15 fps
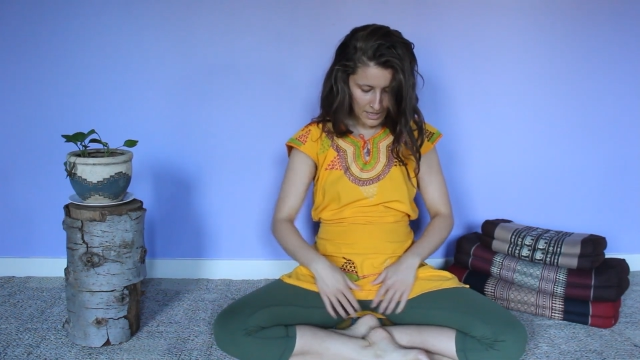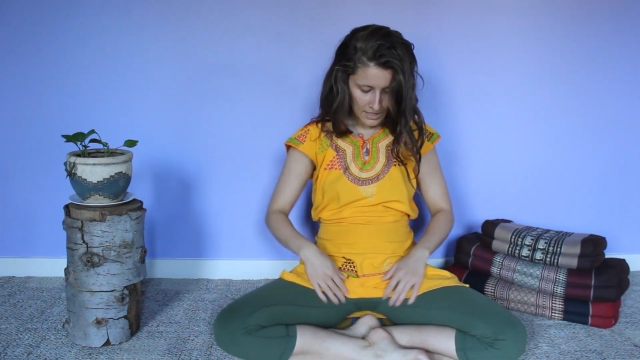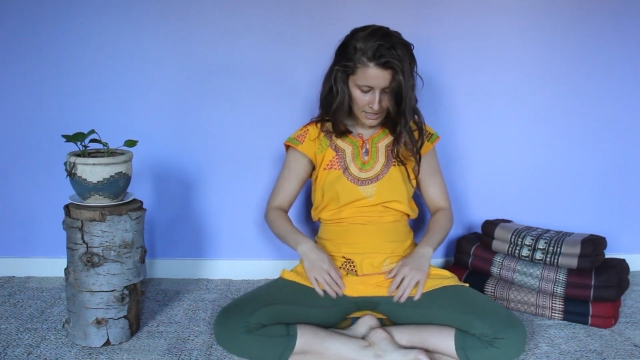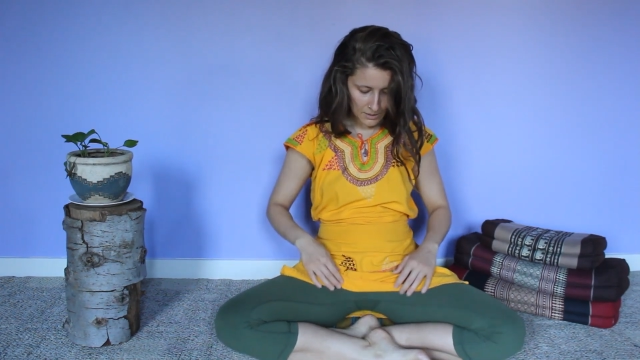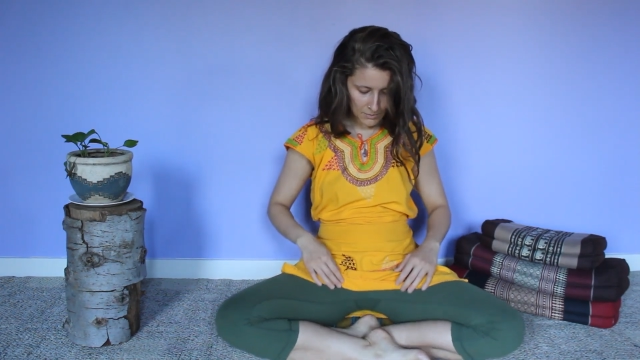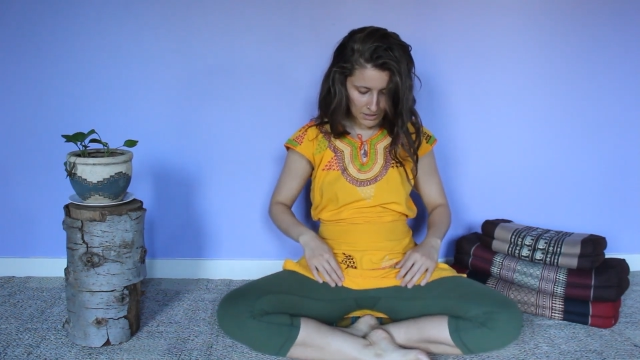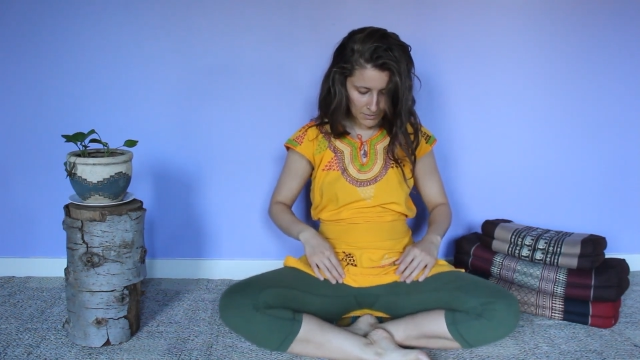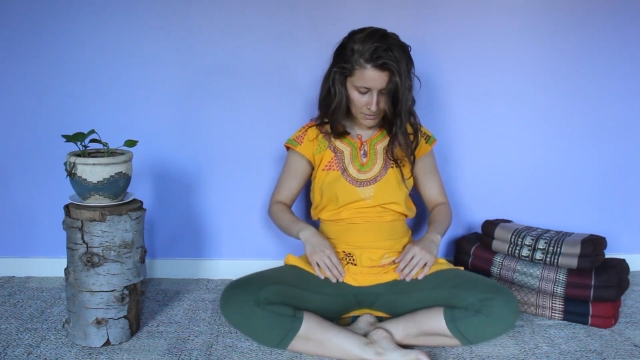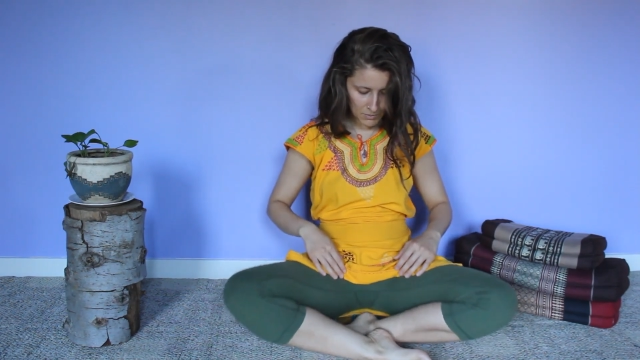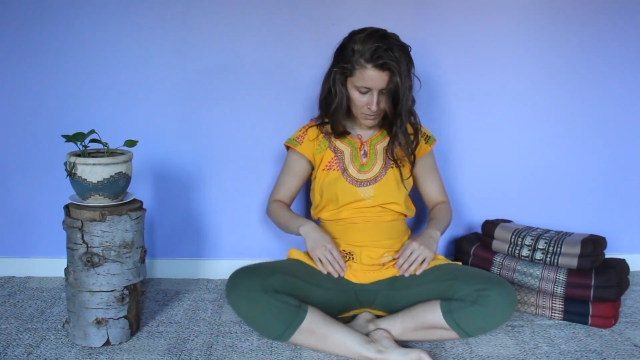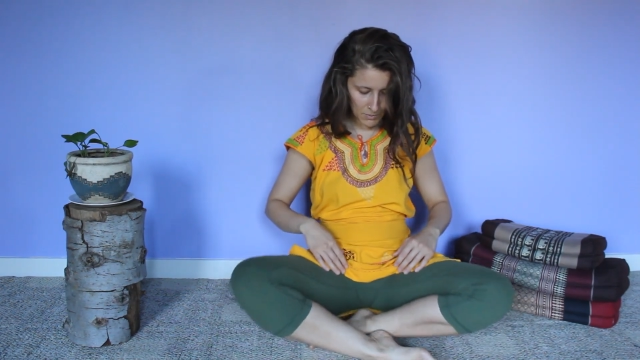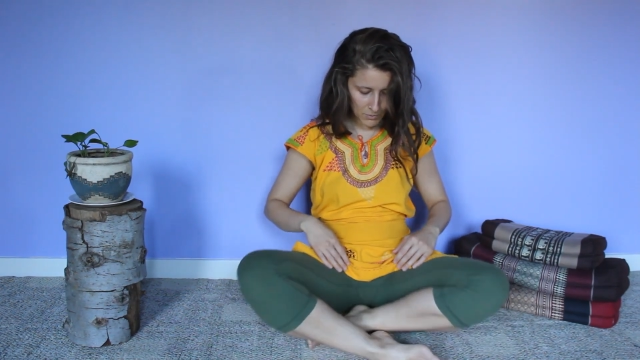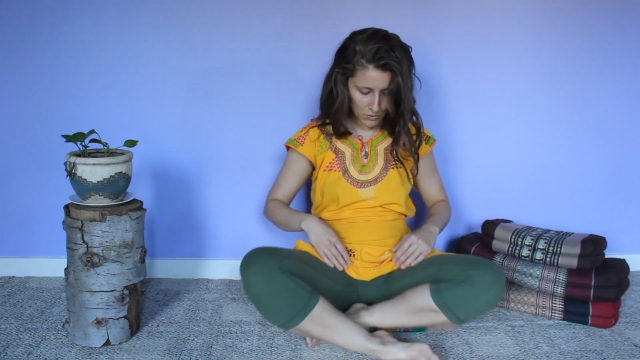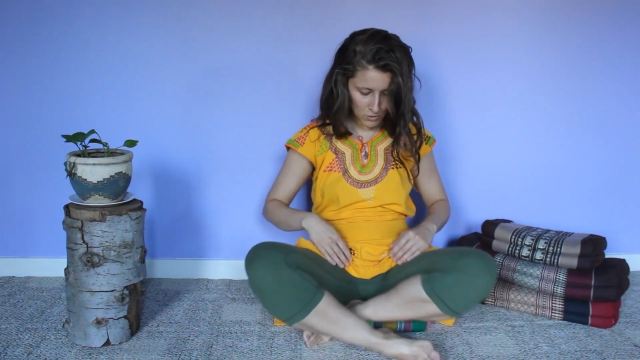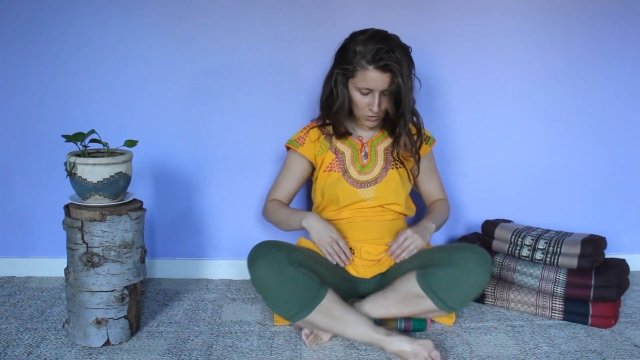Sometimes
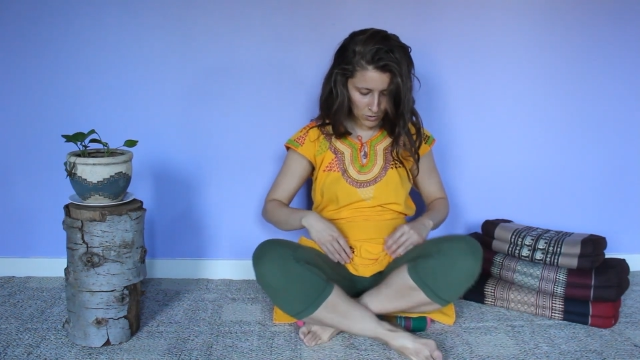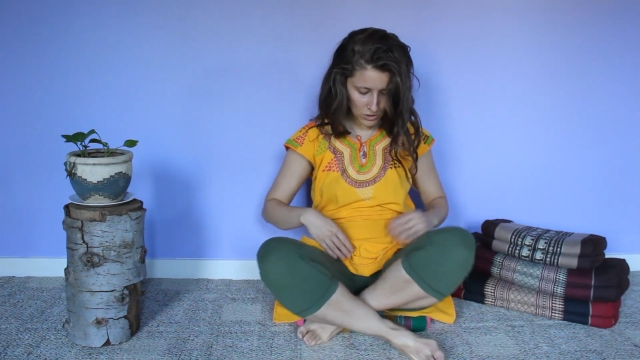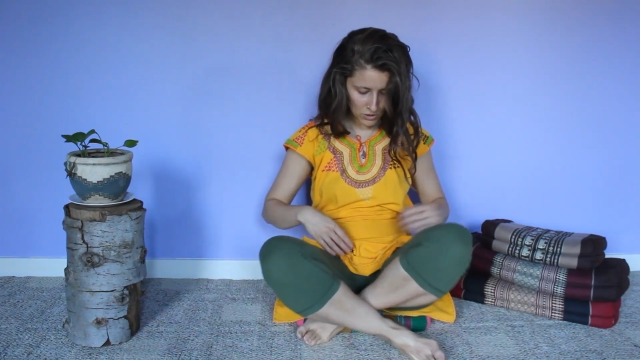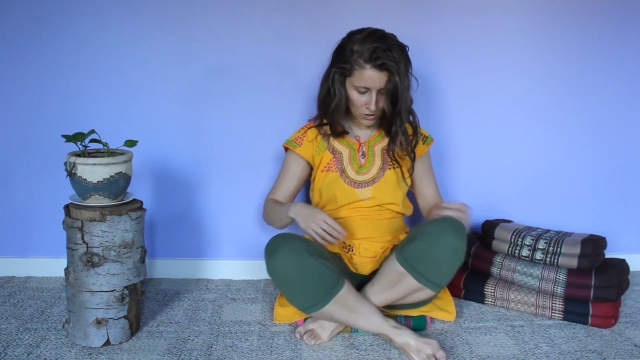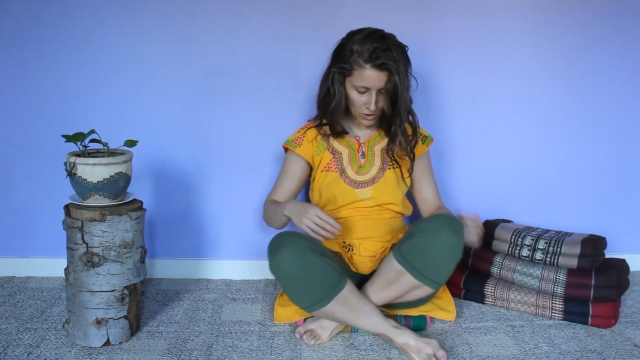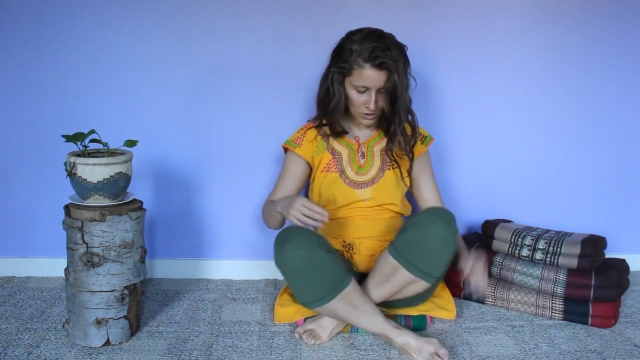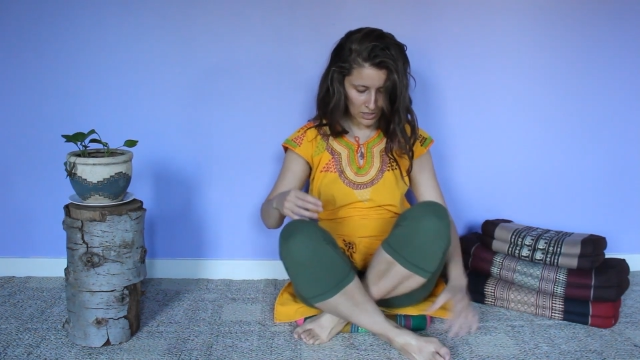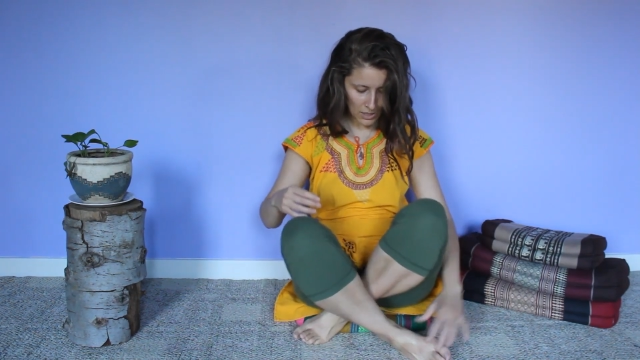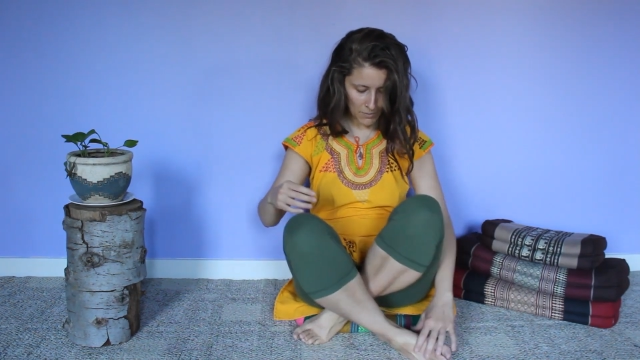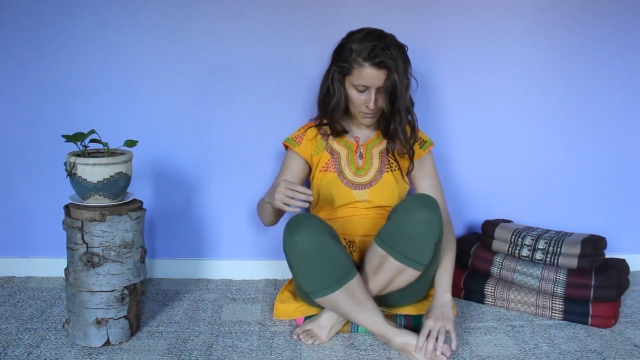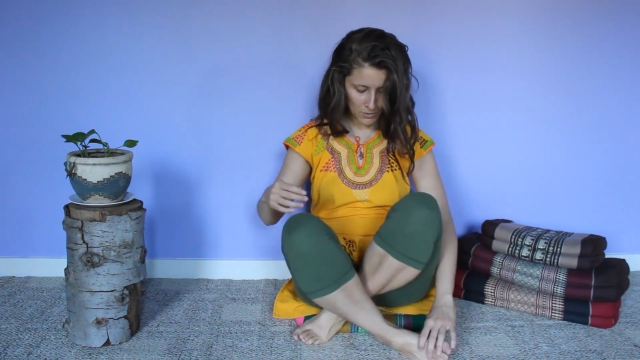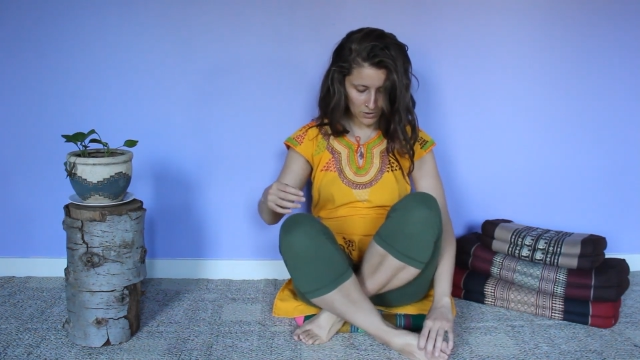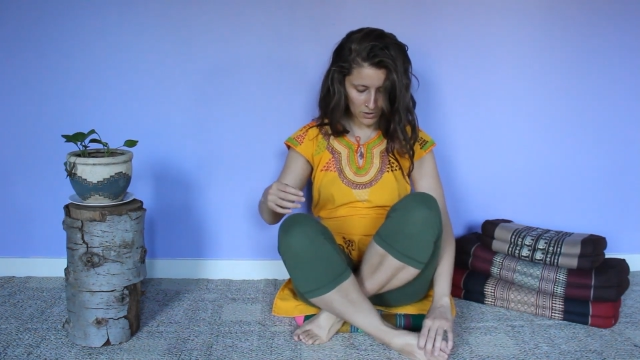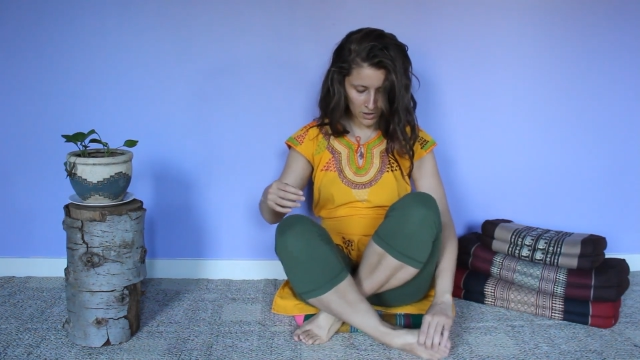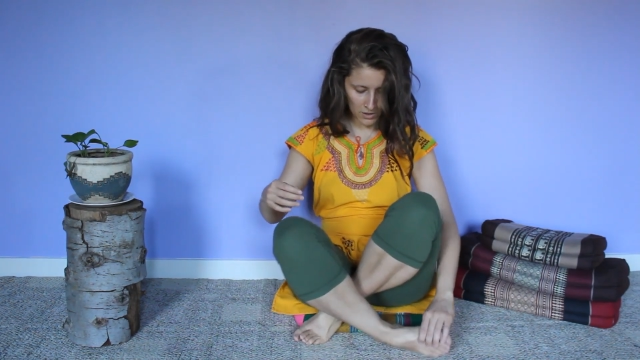people do crisscross
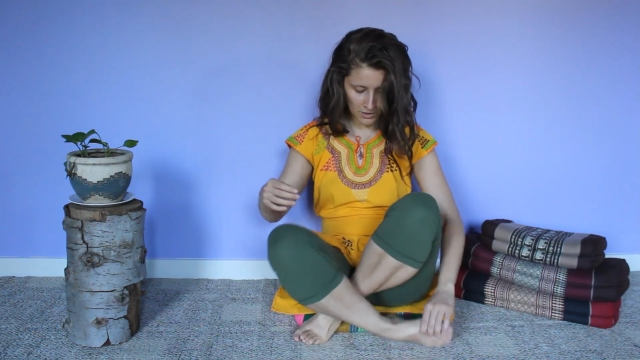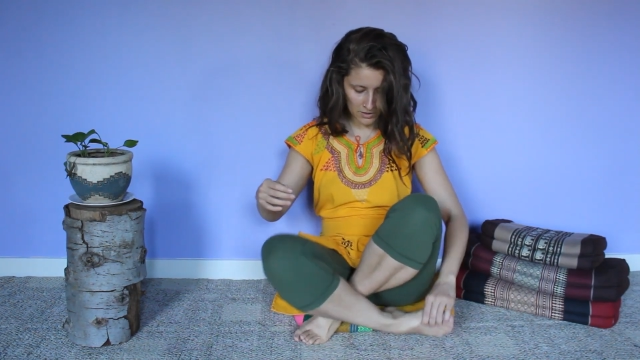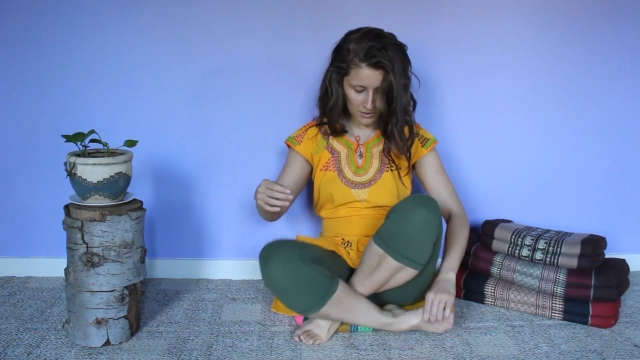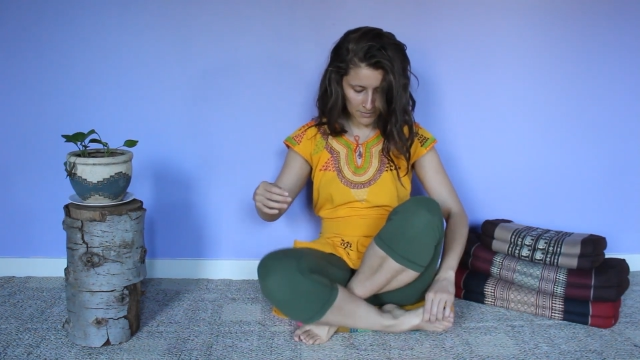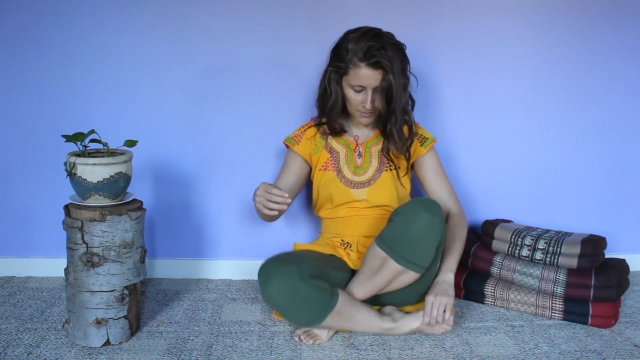applesauce